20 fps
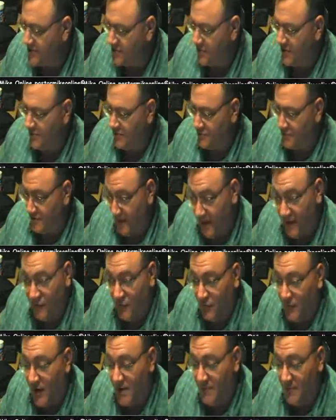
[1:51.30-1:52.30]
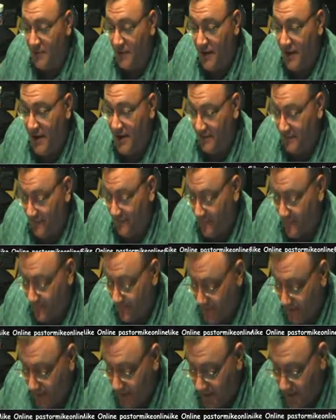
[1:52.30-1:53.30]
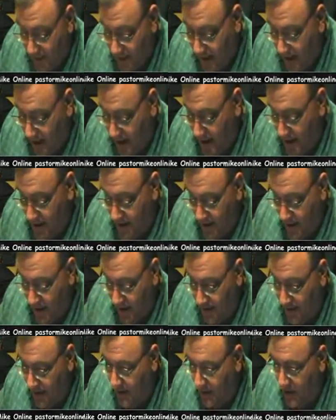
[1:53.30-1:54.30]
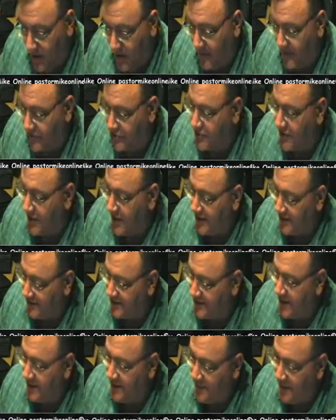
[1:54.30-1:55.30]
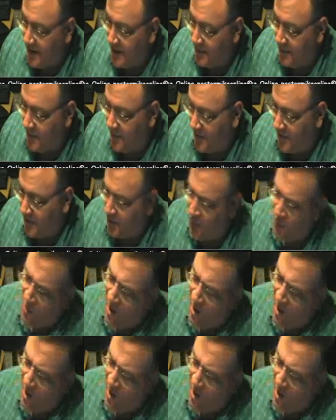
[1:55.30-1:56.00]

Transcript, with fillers: the scripture. That's what I believe and uh, they'll always try to set me up with it.